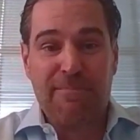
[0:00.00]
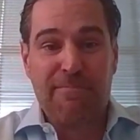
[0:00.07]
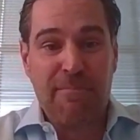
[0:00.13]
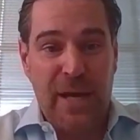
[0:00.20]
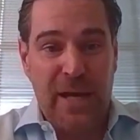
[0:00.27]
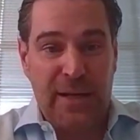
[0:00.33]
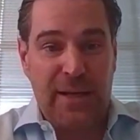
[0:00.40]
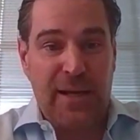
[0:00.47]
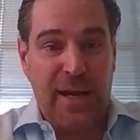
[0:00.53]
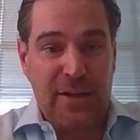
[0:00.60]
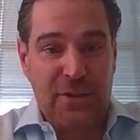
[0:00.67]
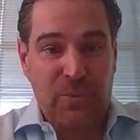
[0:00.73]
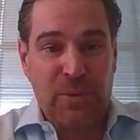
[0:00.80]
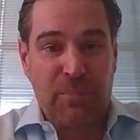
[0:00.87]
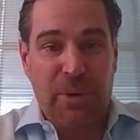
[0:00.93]
many
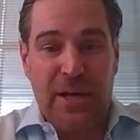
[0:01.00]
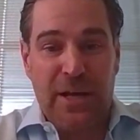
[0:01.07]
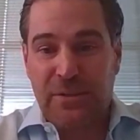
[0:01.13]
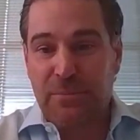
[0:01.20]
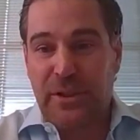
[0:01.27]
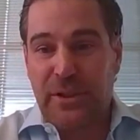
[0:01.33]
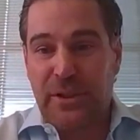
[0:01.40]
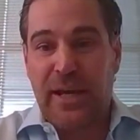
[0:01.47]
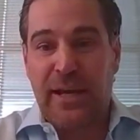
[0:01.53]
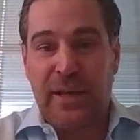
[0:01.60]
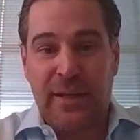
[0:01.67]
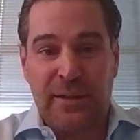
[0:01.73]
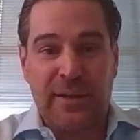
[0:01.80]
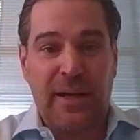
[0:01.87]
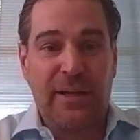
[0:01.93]
as we possibly
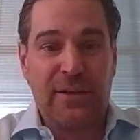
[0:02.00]
can,